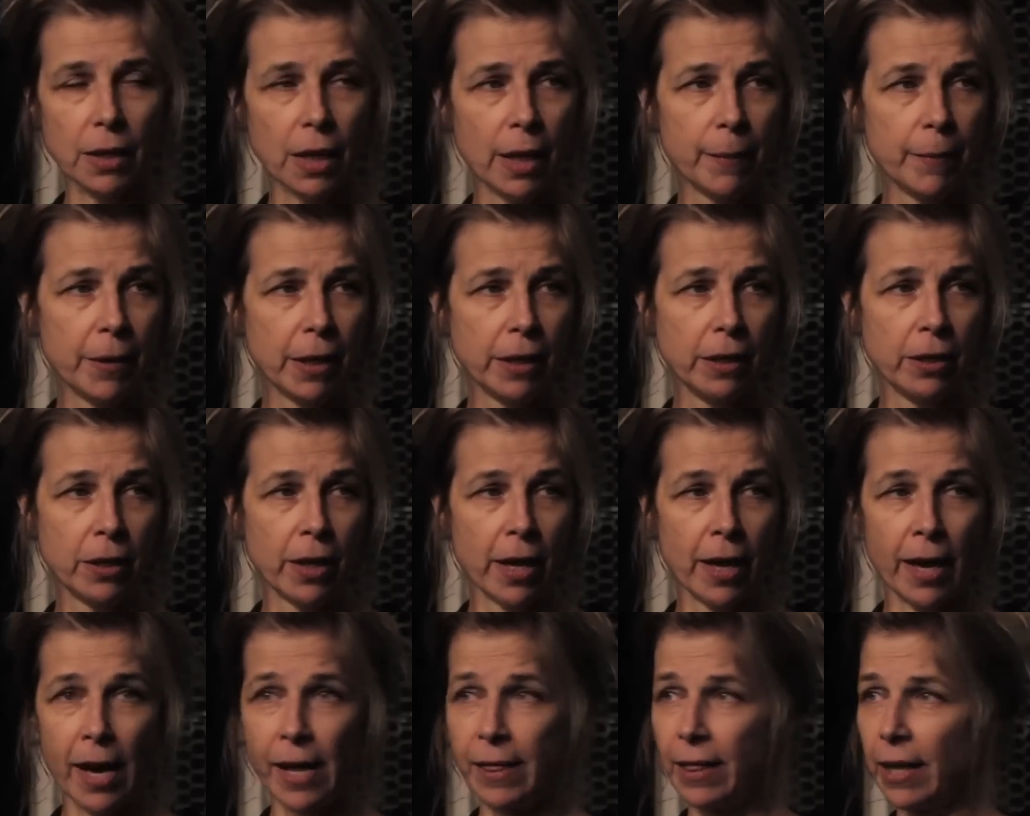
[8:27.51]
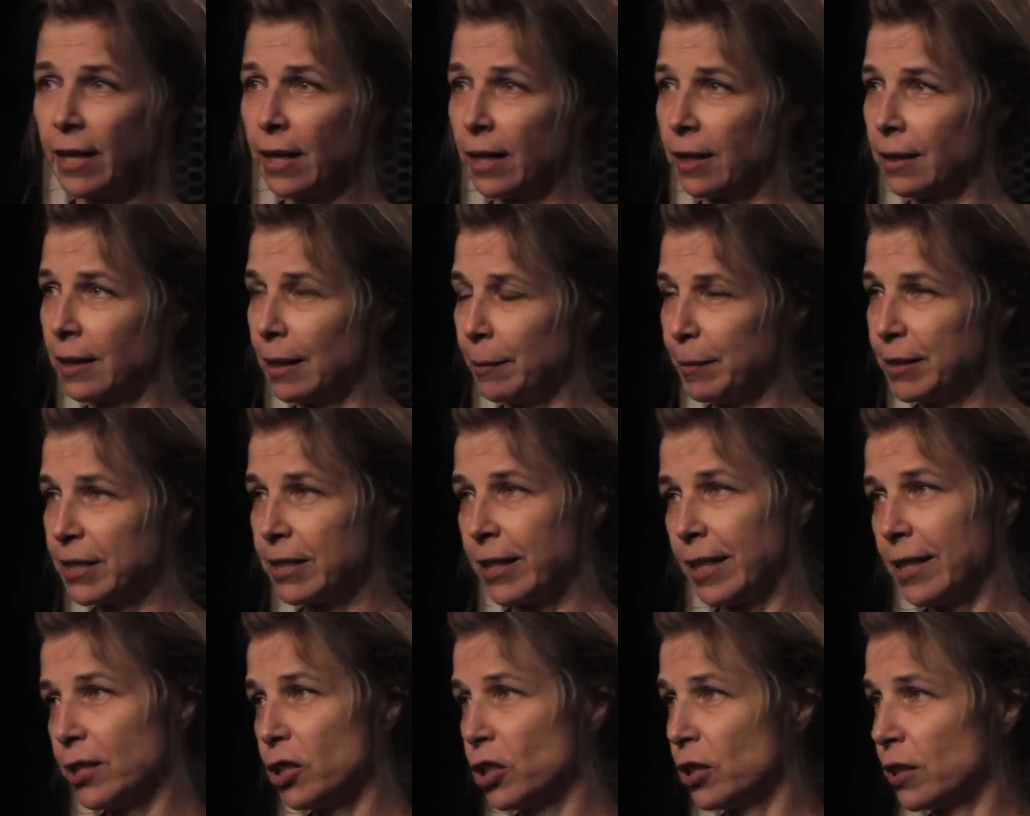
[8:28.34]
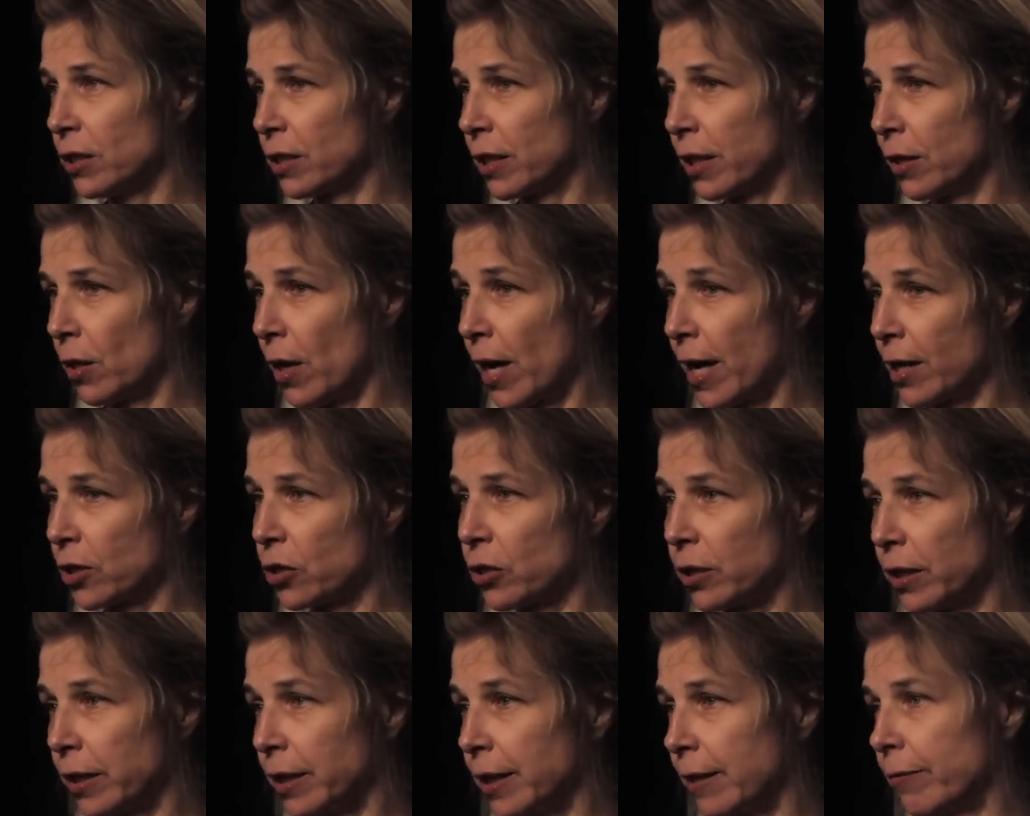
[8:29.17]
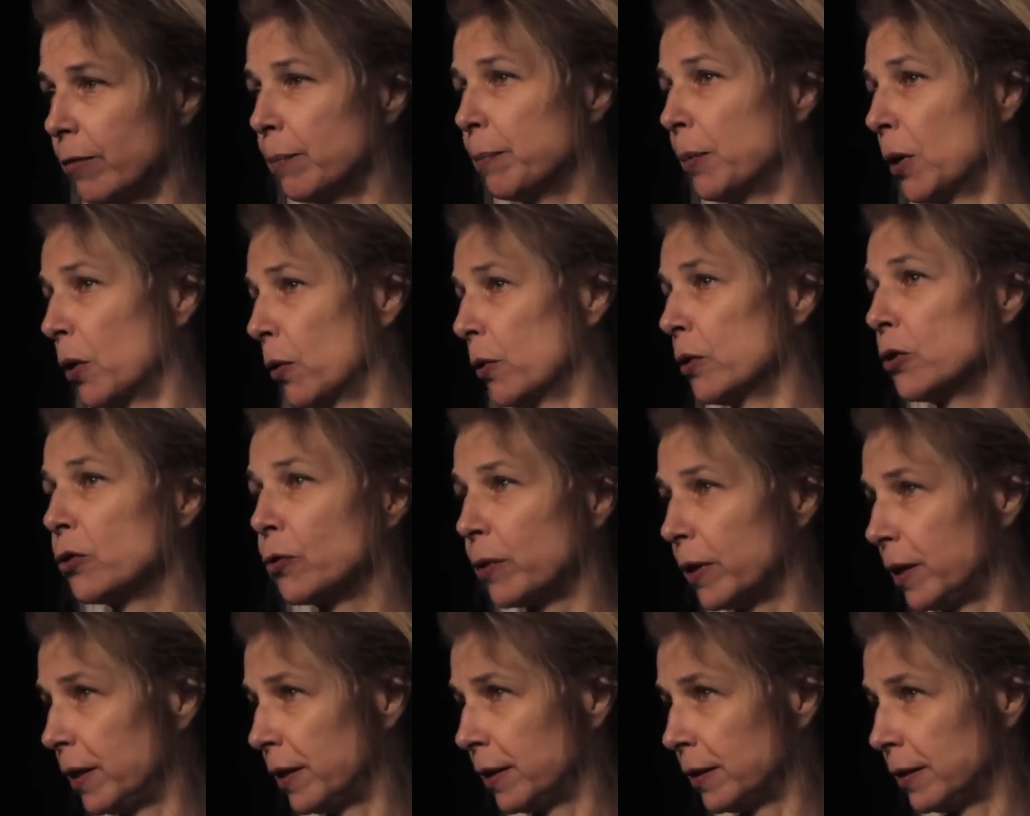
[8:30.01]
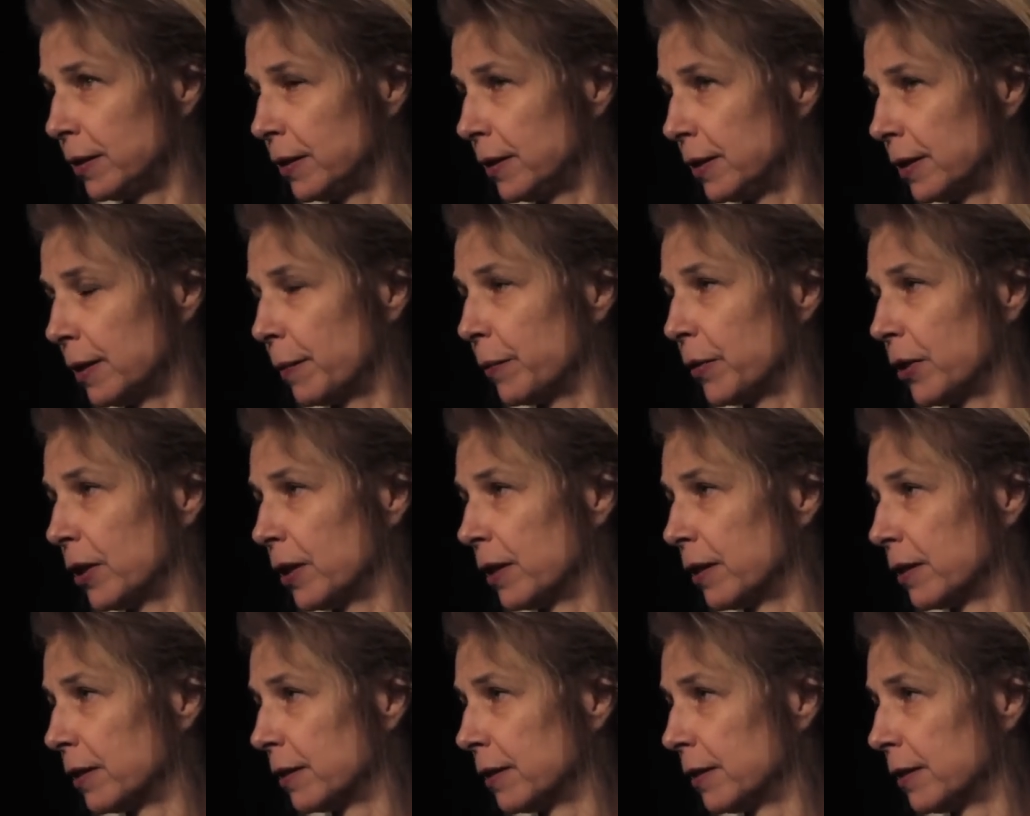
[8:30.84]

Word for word: I mean, I think limitations can actually give a poetry to something.